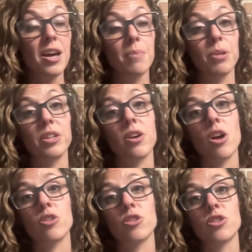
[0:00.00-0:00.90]
but there
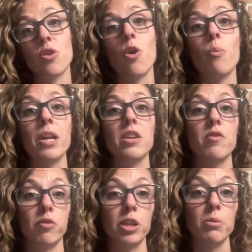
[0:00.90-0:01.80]
are so many
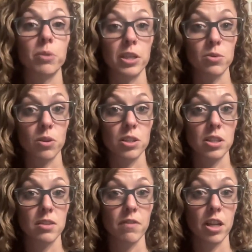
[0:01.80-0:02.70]
free resources
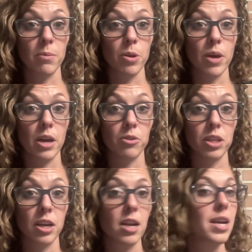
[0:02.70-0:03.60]
available out
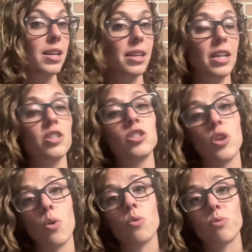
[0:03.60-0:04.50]
there that I
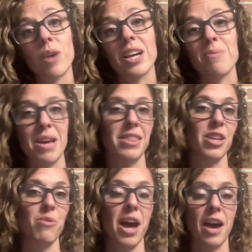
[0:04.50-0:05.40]
don't recommend that
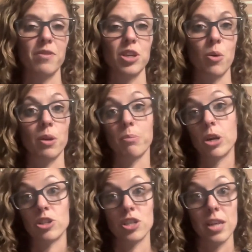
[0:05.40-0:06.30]
you have to go and
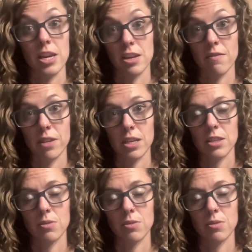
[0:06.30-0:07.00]
purchase any of these.